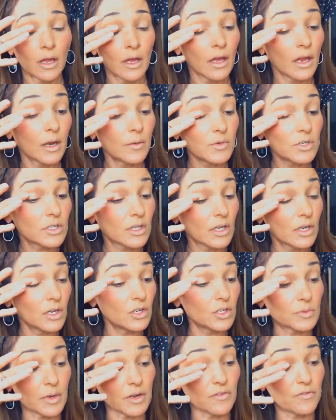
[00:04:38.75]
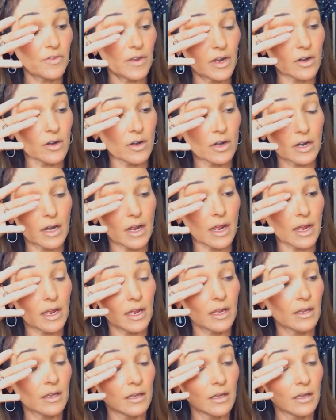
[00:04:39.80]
And I'm just going to use my finger today